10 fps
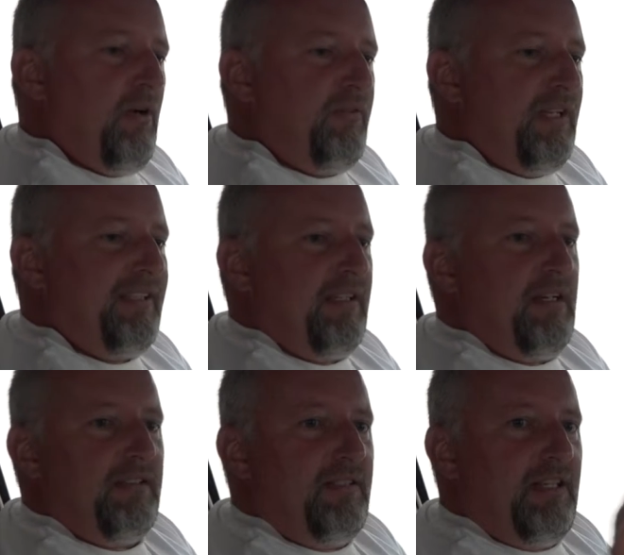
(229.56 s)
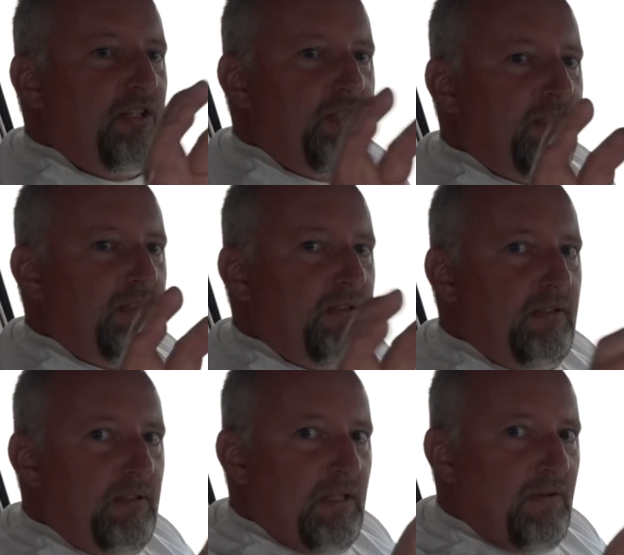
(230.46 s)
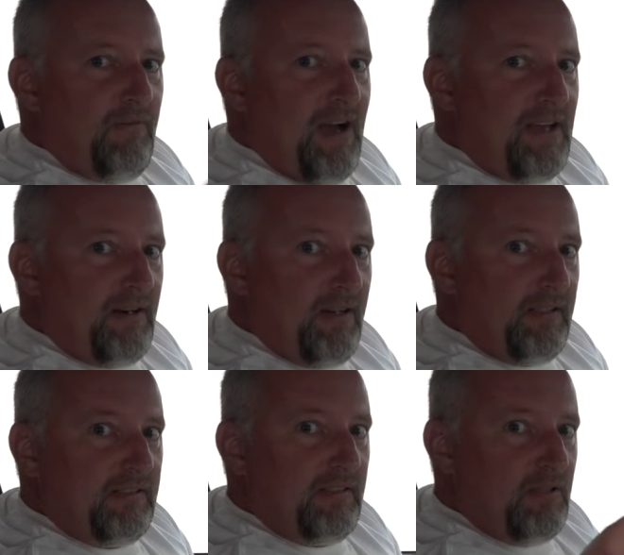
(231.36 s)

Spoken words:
of that additional wireless